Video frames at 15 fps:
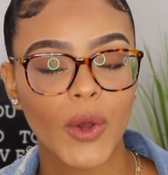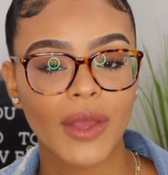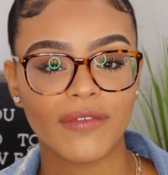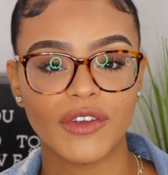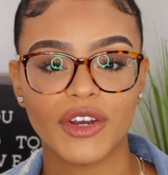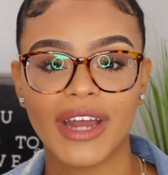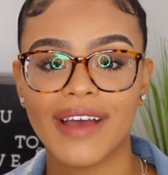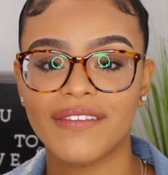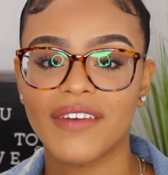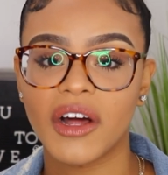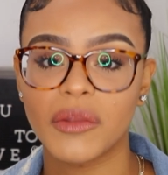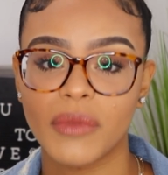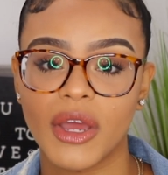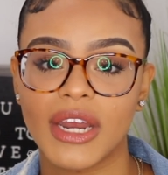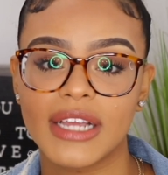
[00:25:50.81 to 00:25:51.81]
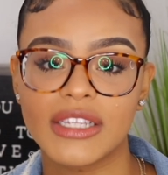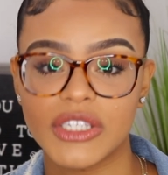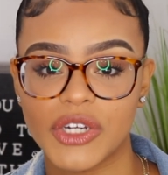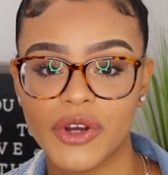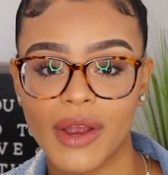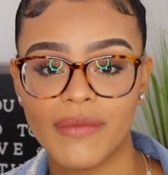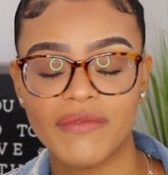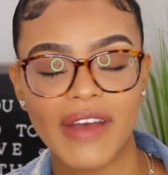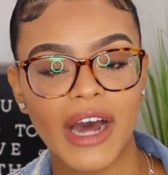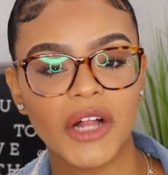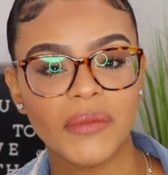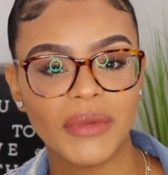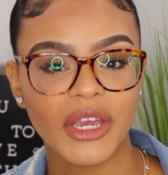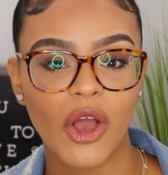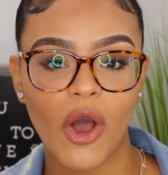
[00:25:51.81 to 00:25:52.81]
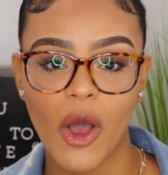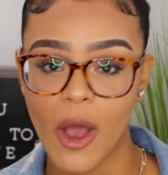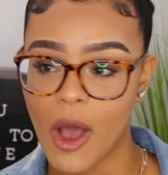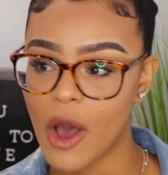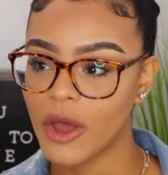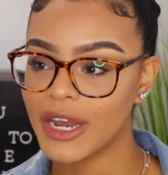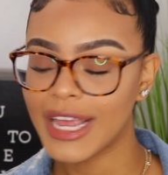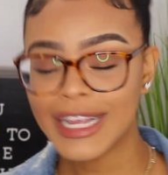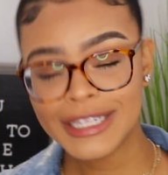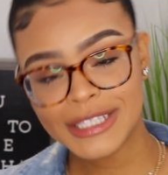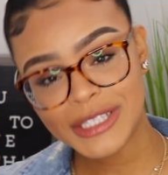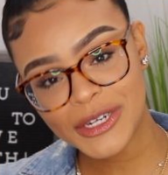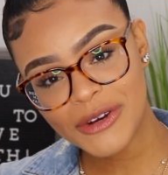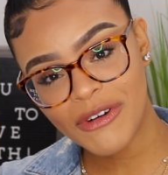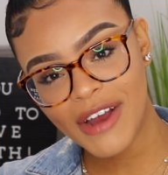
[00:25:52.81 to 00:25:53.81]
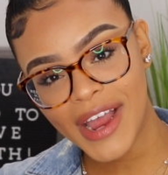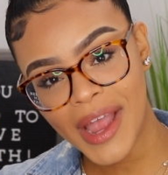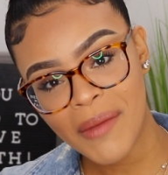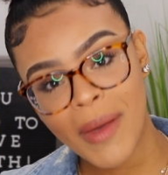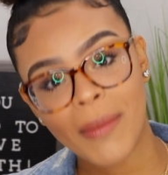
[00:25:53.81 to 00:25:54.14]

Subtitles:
If you're not following me on Instagram, follow me on Instagram.